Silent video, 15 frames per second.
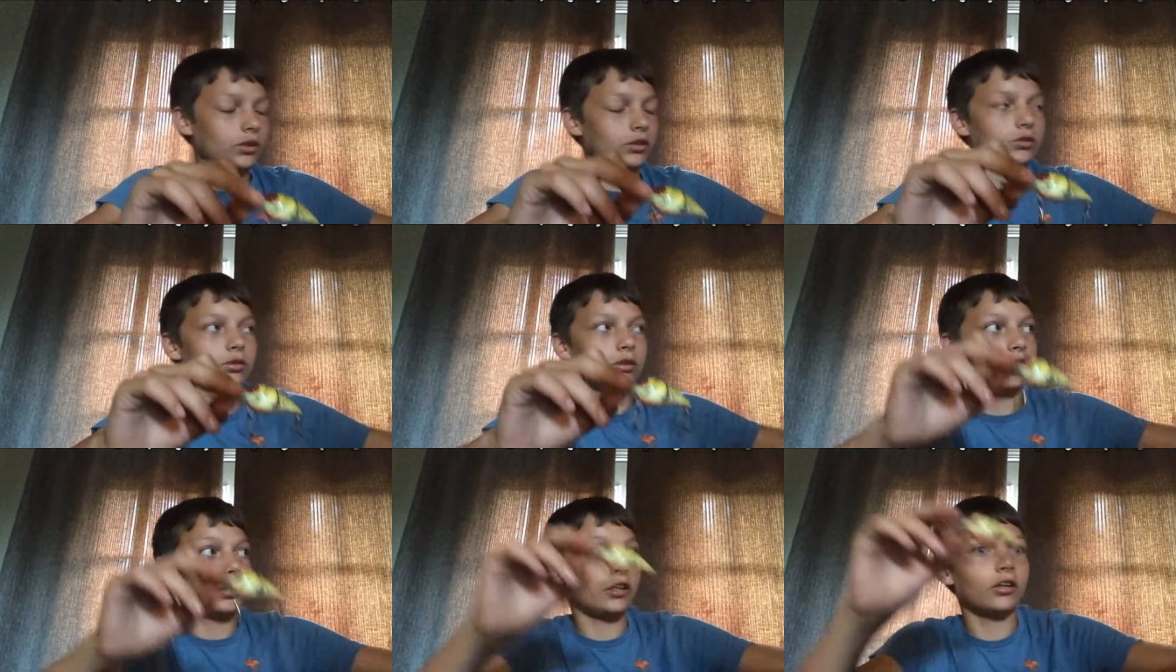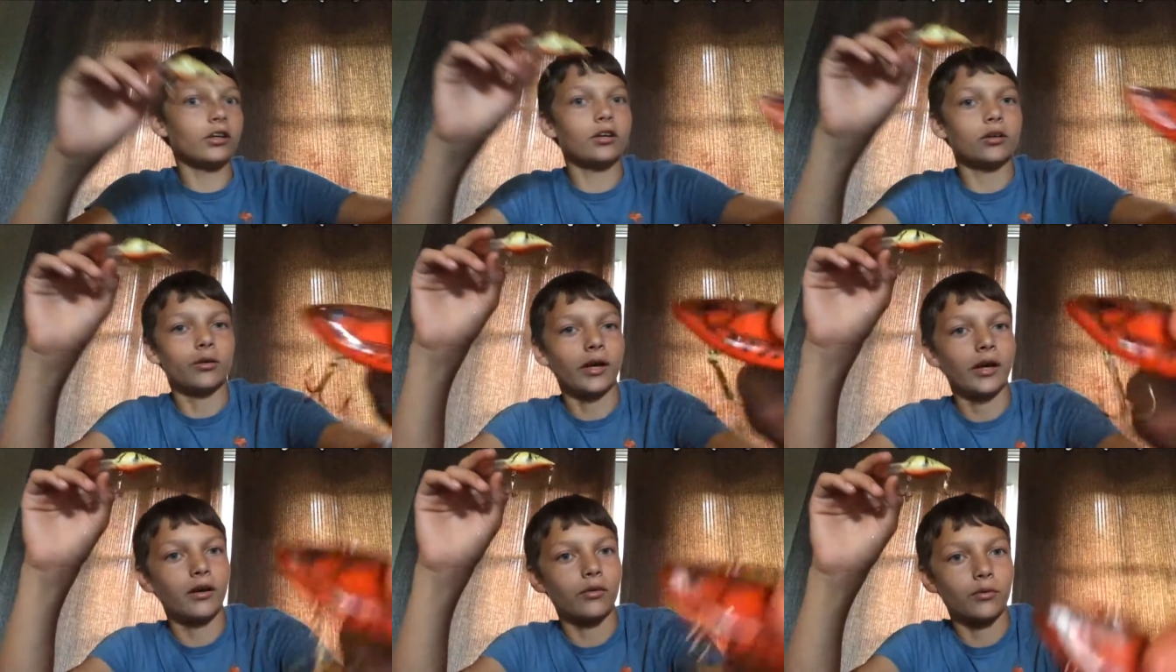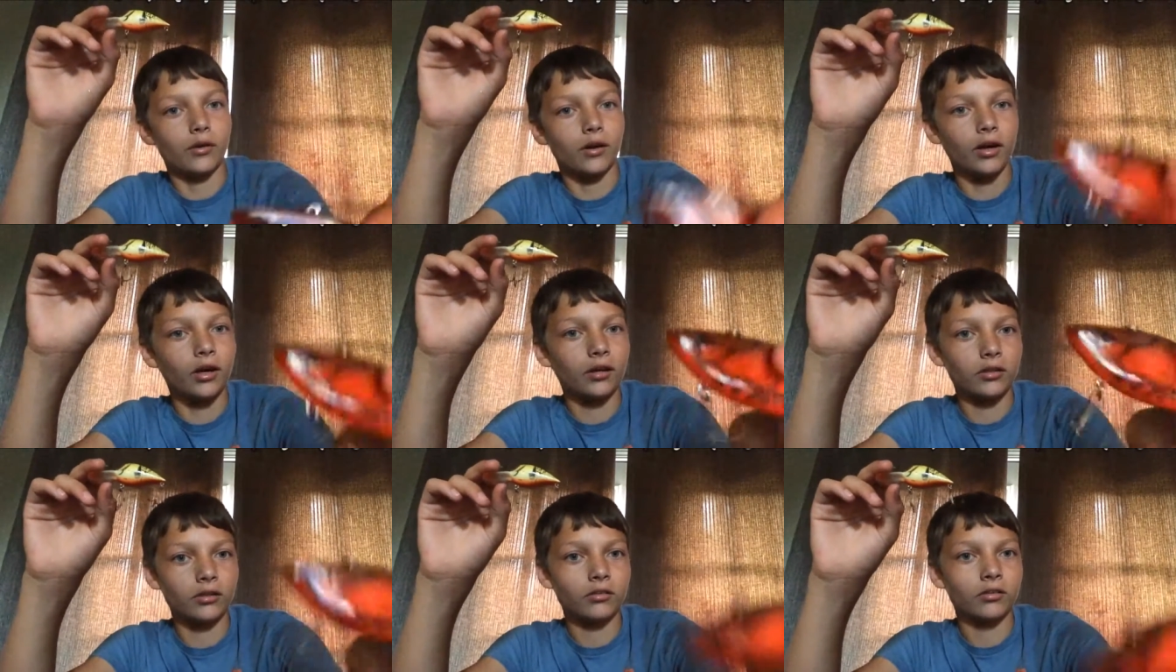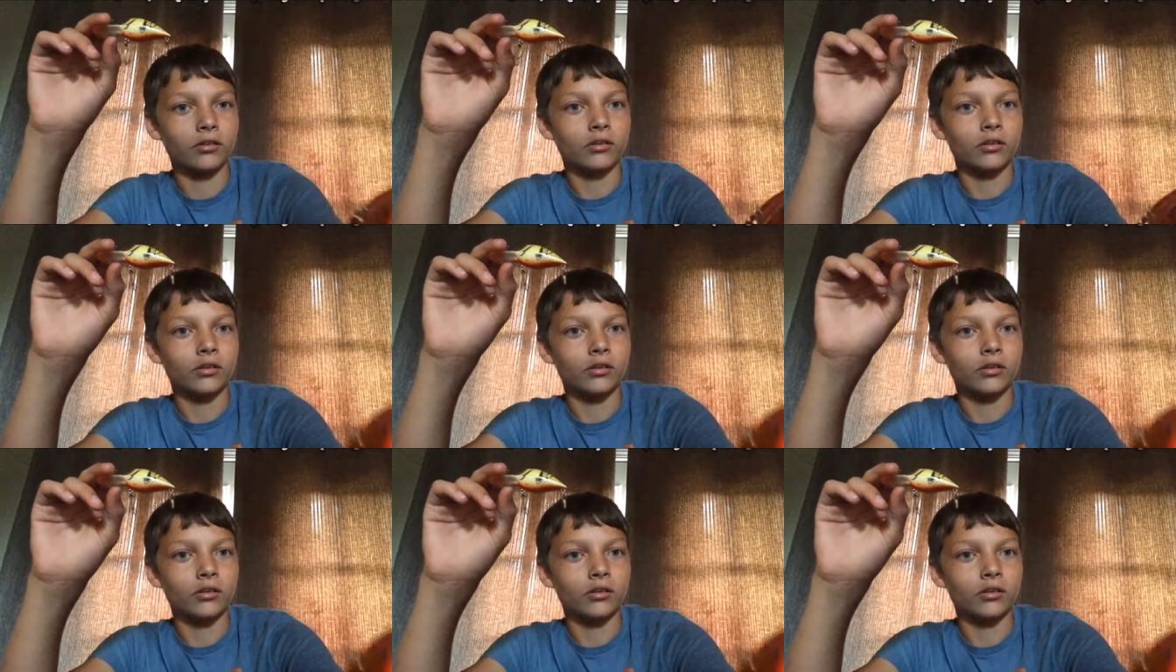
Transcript: works really good around rocks.